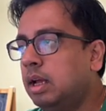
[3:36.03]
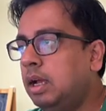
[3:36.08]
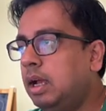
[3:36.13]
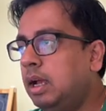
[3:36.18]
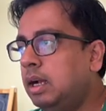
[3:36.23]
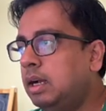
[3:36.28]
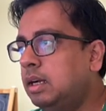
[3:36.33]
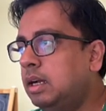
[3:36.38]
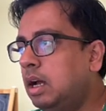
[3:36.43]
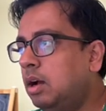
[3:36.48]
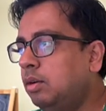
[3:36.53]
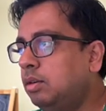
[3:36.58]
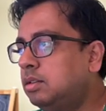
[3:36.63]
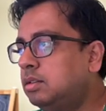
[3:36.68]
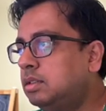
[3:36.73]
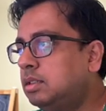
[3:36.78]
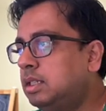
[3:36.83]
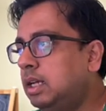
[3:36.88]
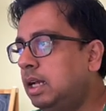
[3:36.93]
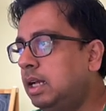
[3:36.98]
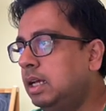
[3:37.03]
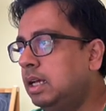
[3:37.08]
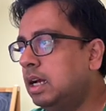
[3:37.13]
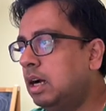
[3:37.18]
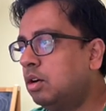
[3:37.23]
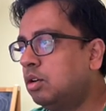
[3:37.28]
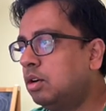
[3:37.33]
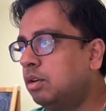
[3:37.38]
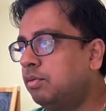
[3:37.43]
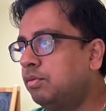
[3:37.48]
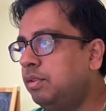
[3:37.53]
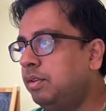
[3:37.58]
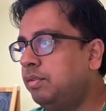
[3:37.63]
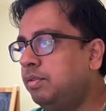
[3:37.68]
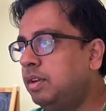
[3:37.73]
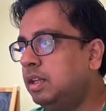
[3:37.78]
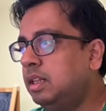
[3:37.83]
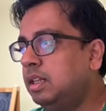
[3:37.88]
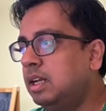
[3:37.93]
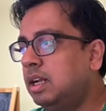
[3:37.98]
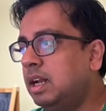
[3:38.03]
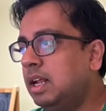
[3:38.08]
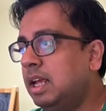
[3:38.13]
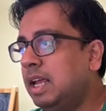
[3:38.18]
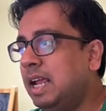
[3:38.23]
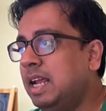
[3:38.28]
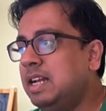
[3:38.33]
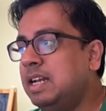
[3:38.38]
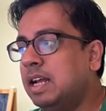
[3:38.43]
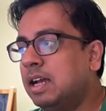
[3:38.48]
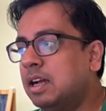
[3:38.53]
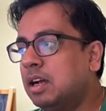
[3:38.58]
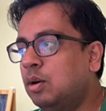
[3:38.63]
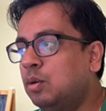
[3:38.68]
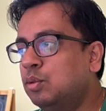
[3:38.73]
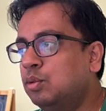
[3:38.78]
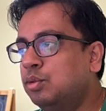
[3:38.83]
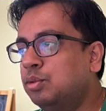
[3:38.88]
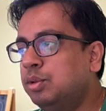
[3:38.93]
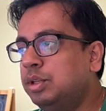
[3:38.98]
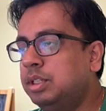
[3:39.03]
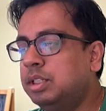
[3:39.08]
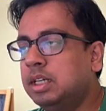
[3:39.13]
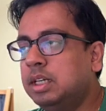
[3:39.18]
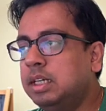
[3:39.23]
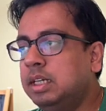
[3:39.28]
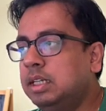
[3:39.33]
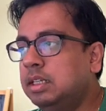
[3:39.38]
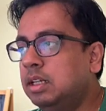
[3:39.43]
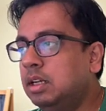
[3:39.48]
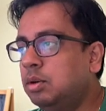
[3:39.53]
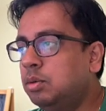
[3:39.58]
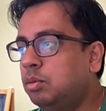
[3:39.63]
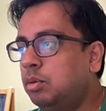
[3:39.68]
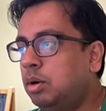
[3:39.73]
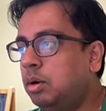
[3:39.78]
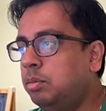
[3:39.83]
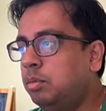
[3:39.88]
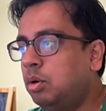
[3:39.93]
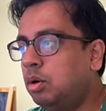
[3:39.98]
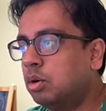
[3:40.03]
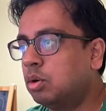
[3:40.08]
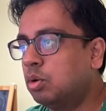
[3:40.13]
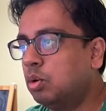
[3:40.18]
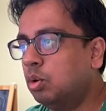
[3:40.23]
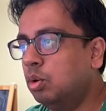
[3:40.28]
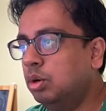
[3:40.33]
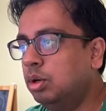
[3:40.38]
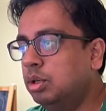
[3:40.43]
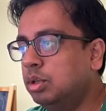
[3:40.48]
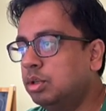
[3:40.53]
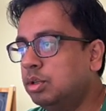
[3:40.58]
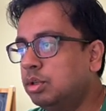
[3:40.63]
and now it's telling out of 15 there are 8 accounts which are either warm or cold